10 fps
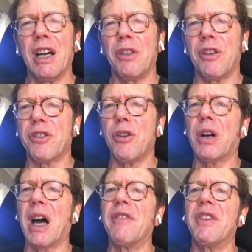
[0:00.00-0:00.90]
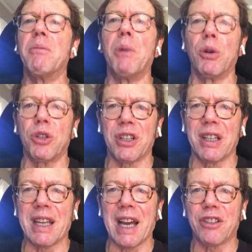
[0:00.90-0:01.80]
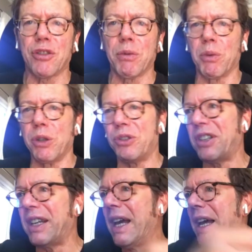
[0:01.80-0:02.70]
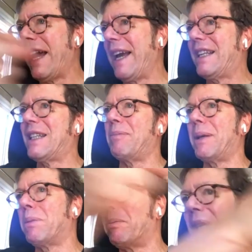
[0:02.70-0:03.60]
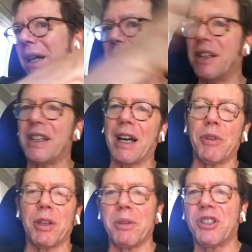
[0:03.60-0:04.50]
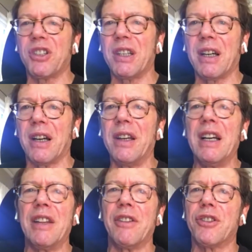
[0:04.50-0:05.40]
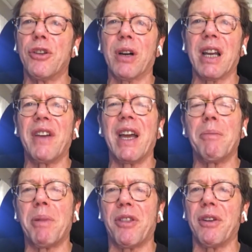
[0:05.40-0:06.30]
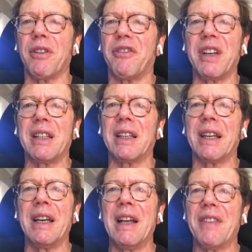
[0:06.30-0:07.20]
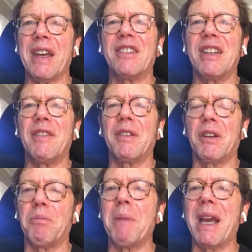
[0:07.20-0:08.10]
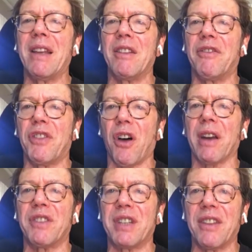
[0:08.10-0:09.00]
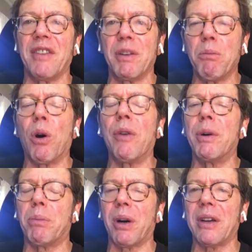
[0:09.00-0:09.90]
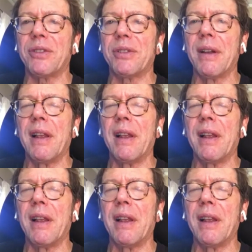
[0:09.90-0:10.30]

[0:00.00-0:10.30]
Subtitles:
There's no kind of emotion attached to it. When you see 18 people being gunned down with a machine gun, there's no kind of empathy or feeling. That is even making the thought of death even more repressed.